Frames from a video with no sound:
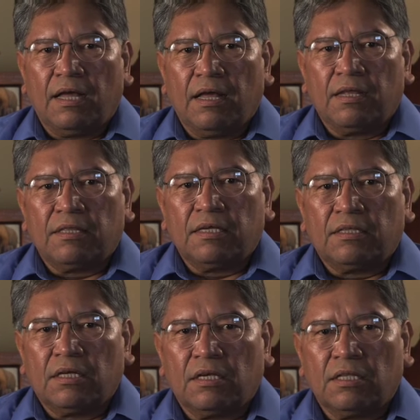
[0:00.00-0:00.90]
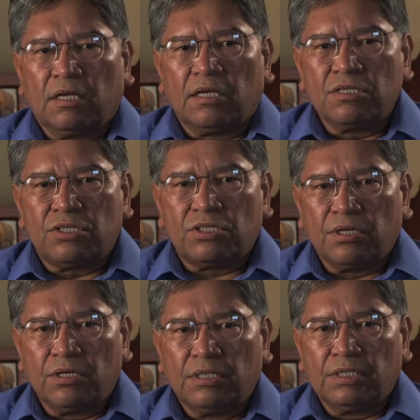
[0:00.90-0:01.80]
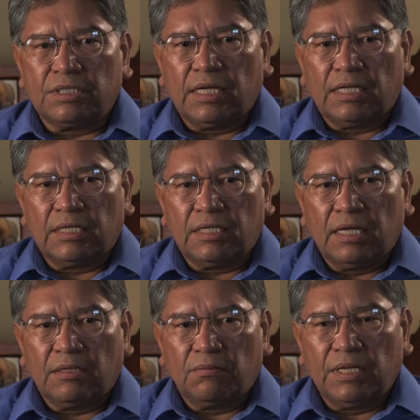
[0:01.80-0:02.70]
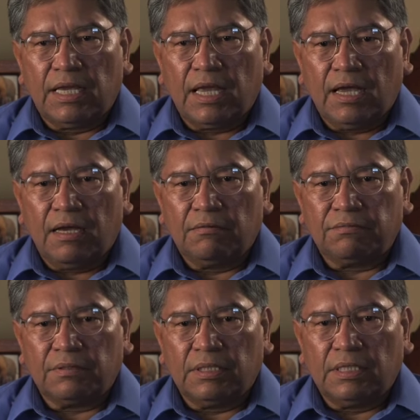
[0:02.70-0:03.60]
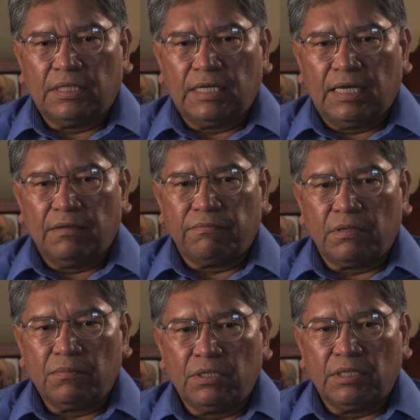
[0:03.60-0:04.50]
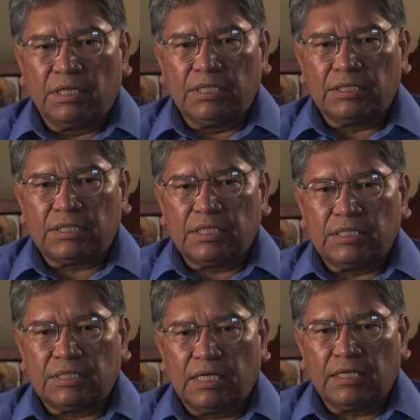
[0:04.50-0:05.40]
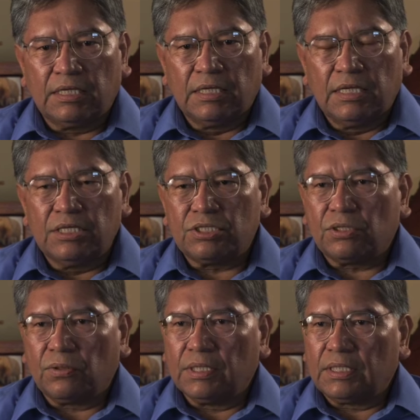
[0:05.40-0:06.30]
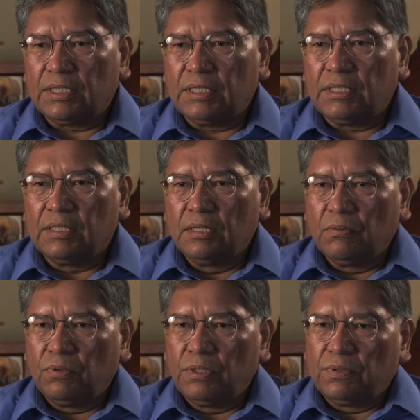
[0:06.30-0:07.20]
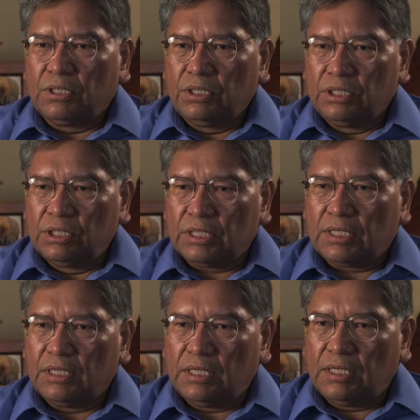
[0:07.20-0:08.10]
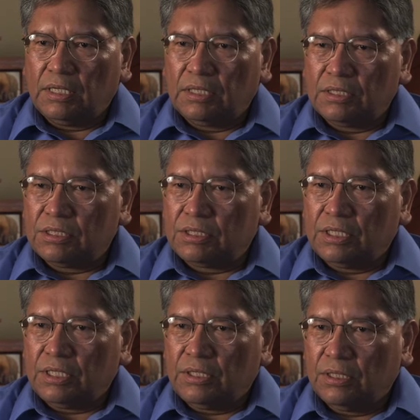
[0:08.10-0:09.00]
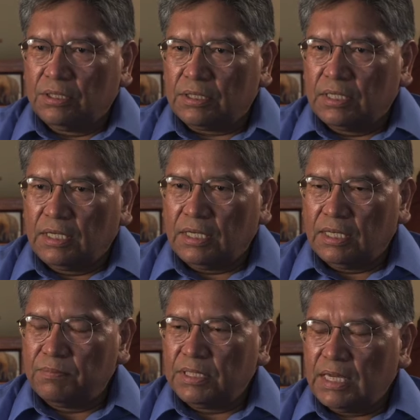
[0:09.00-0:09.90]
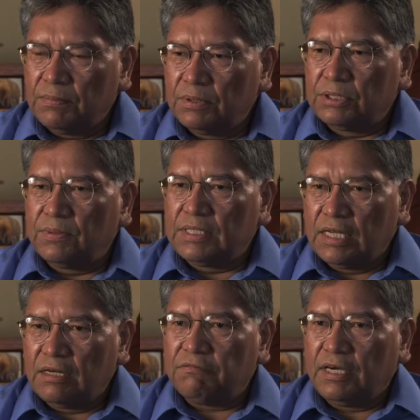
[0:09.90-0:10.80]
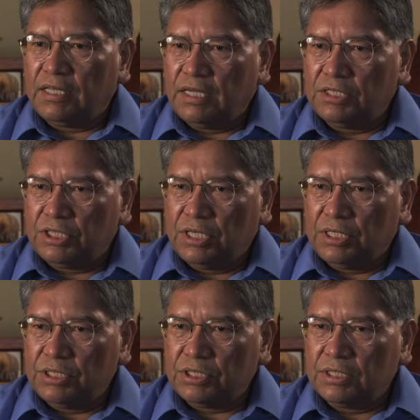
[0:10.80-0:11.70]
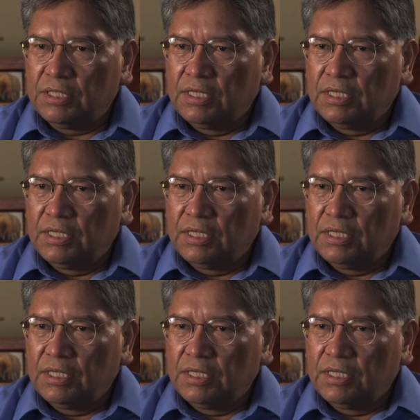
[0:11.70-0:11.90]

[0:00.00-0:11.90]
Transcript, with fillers: I think the concerns that we have in Native communities is that historically we would look to the earth and be able to identify that change